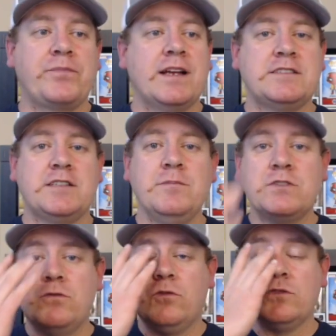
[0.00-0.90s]
Some
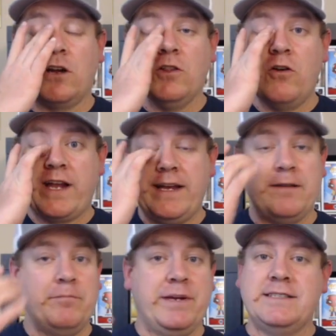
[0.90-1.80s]
schools are located
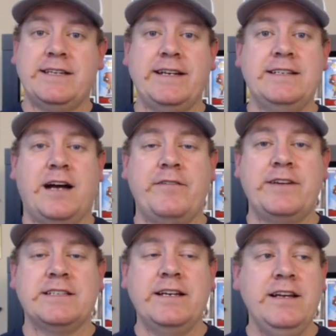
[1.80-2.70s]
in big cities,
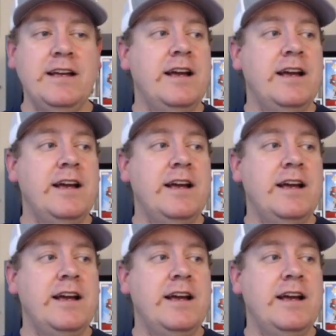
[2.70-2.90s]
obviously.